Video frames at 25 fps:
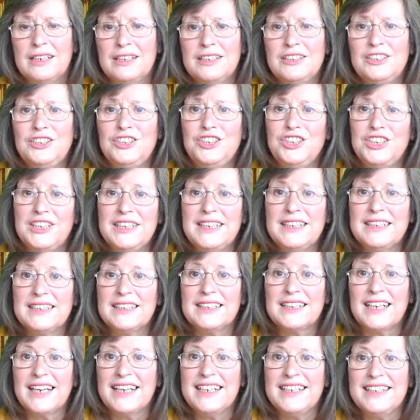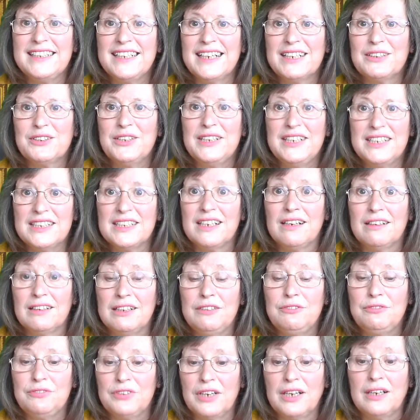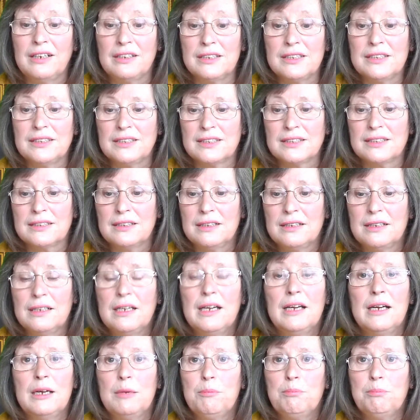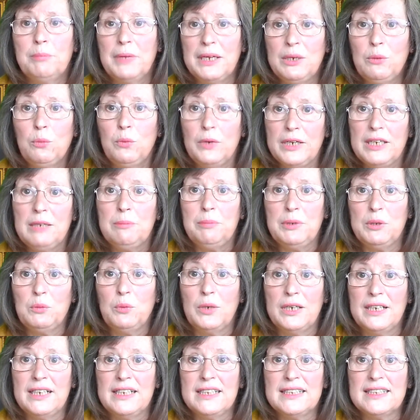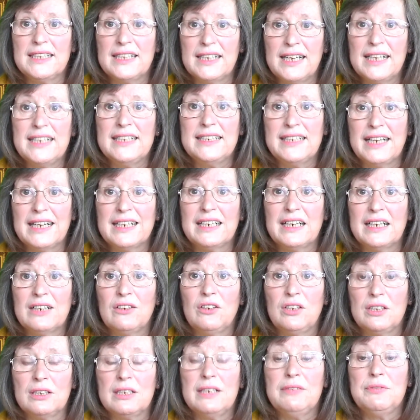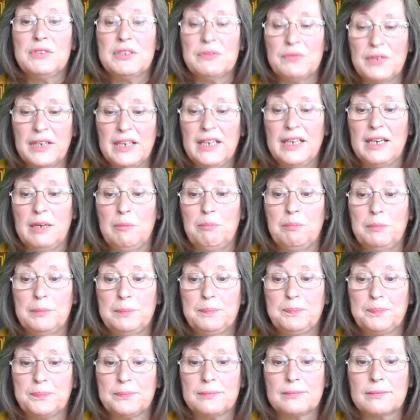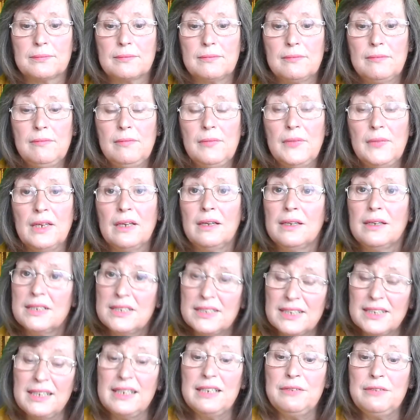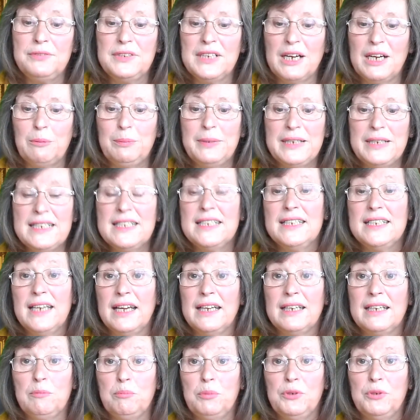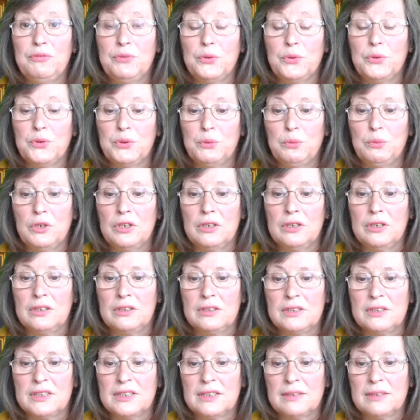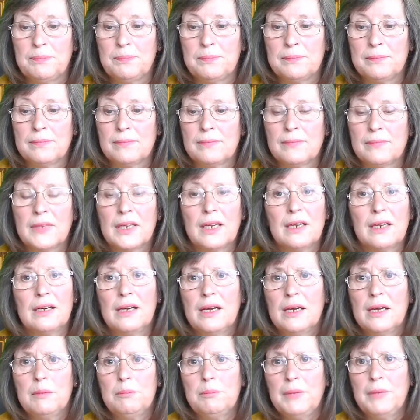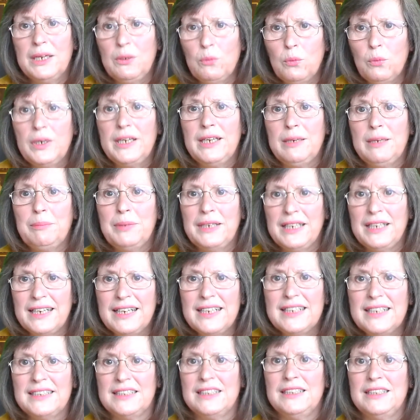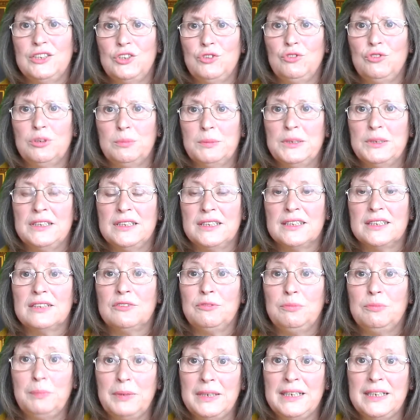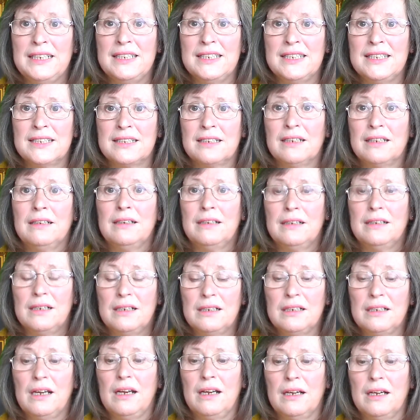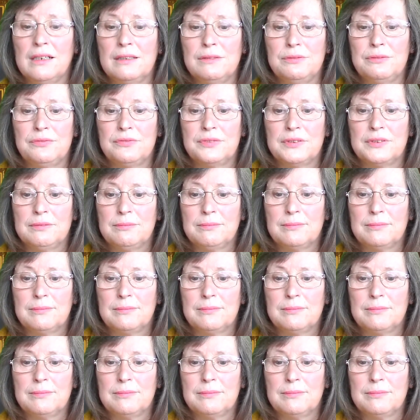As Jesus laid down his life for us, may we be willing to lay down our lives for him, to lift up his name before the world. May we be his instruments of peace and love.